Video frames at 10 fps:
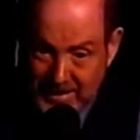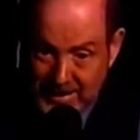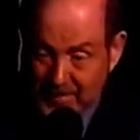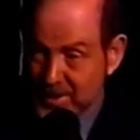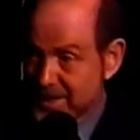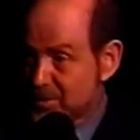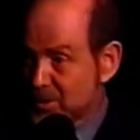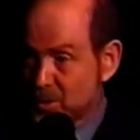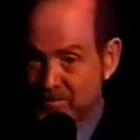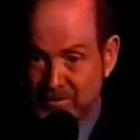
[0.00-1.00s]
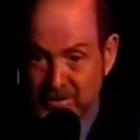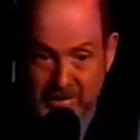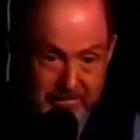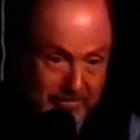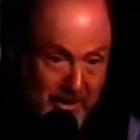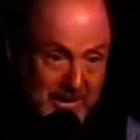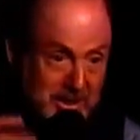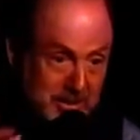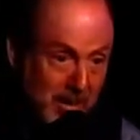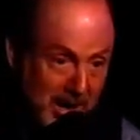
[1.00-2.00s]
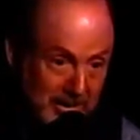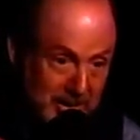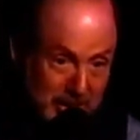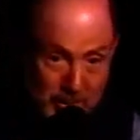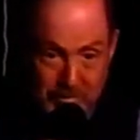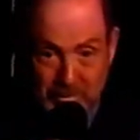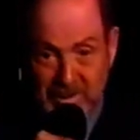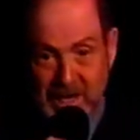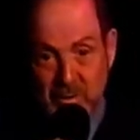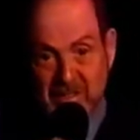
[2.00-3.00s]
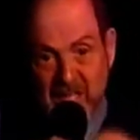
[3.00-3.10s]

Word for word: I mean, he would offer a friendly smile, and she would reply with